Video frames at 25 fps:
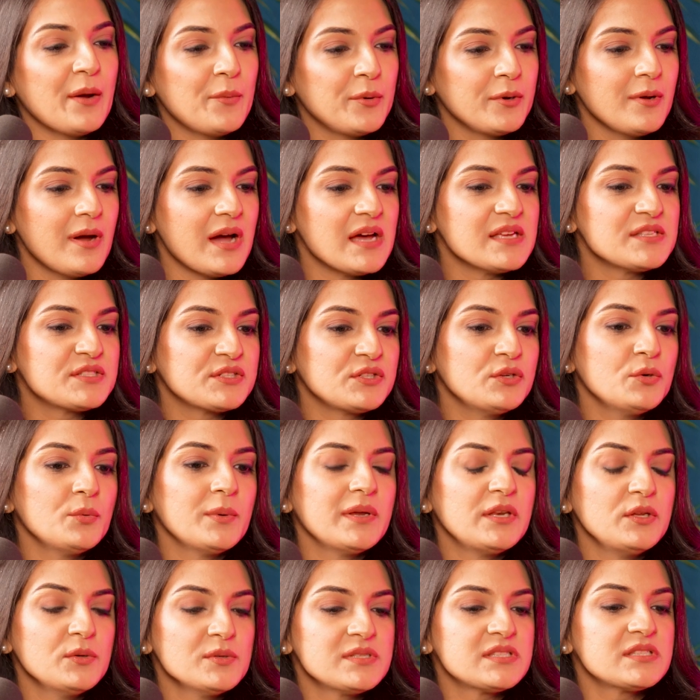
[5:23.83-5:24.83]
I want to ask
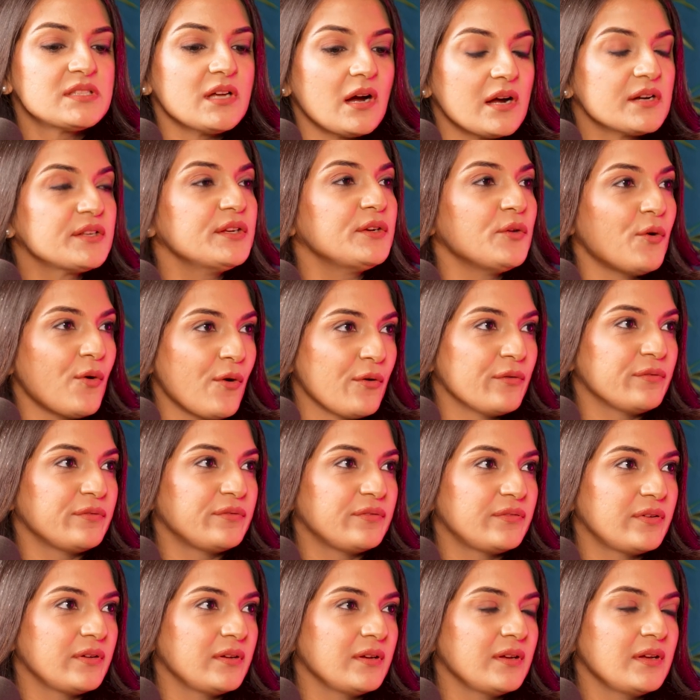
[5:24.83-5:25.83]
you, when you started
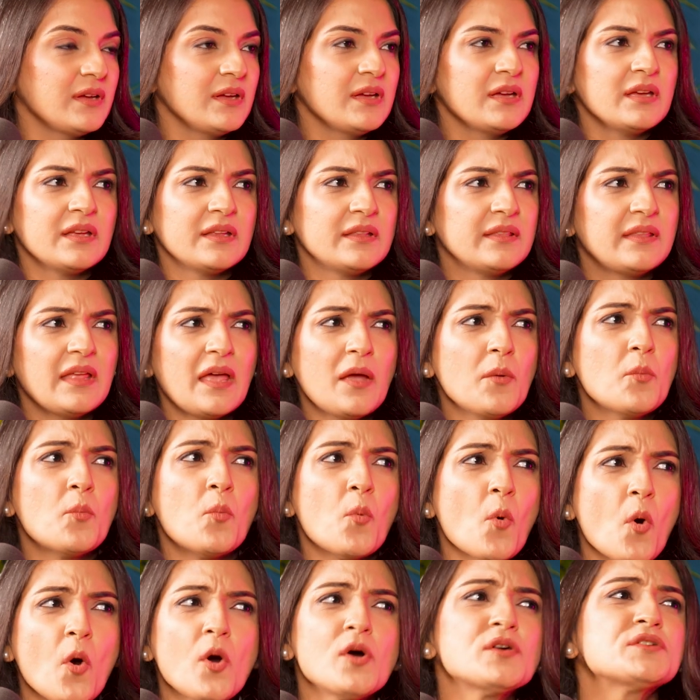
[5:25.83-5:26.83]
off, there
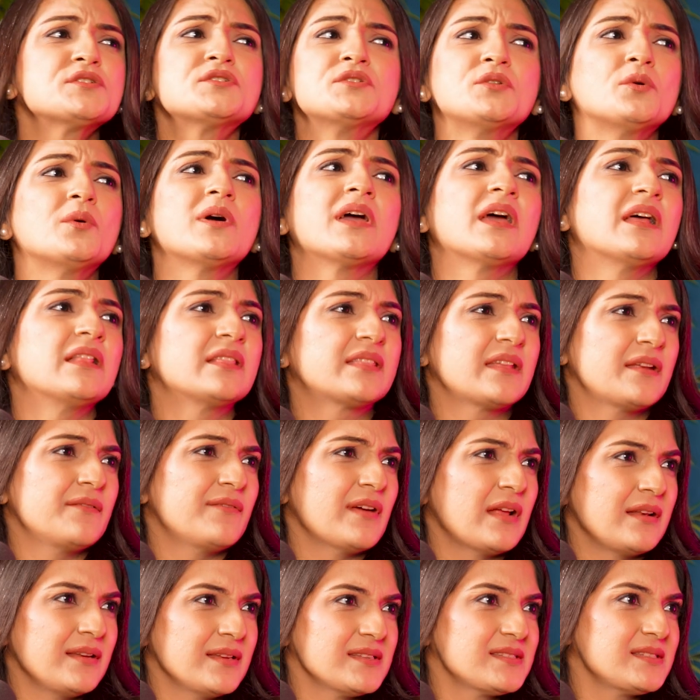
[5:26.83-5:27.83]
was no
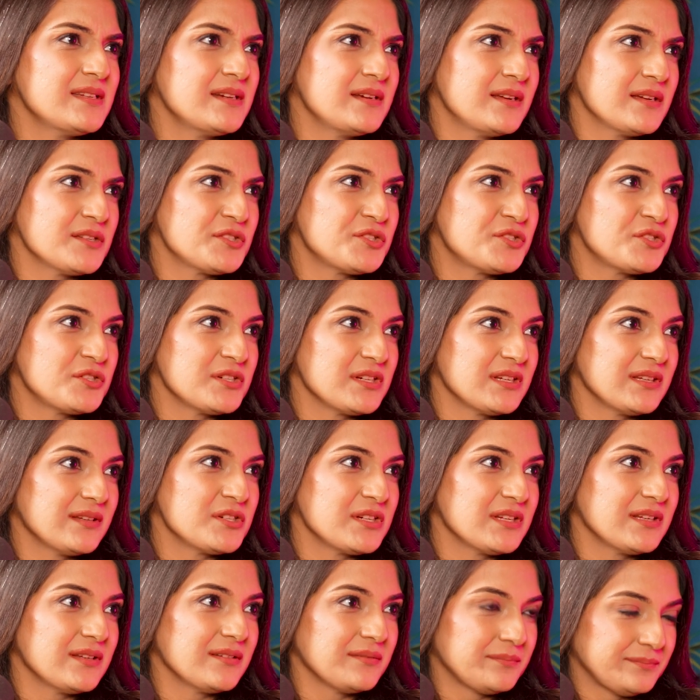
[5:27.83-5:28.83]
health and wellness industry.